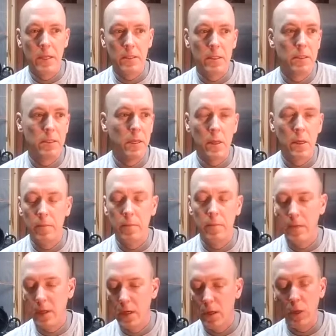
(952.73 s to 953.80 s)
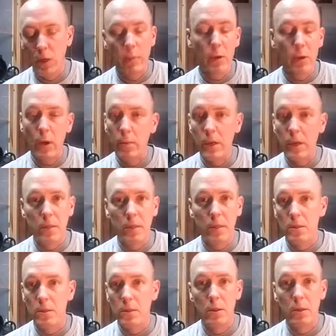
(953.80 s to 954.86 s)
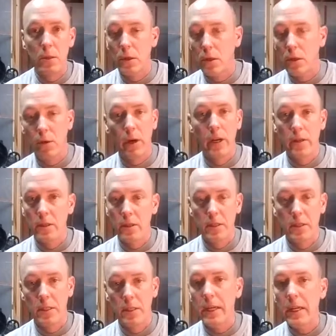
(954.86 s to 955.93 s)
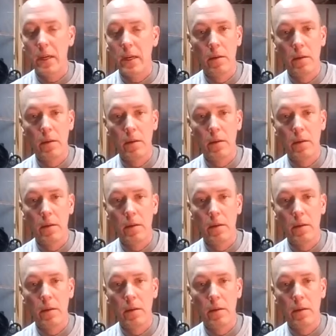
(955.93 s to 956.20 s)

has a set of Weeby webbing that still look great to this day.